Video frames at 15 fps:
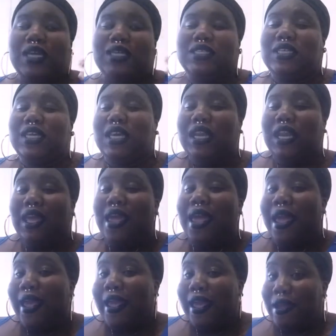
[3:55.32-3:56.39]
I seen it
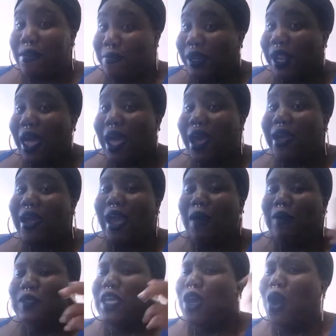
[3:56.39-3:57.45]
in black, I
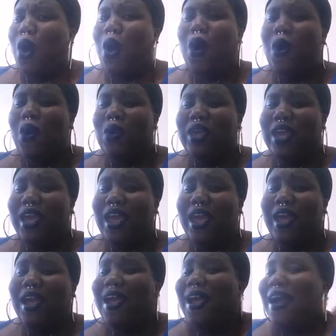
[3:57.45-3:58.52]
was like, oh
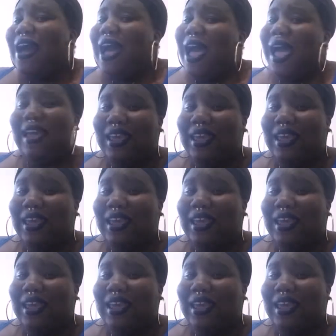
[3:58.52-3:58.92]
yeah, I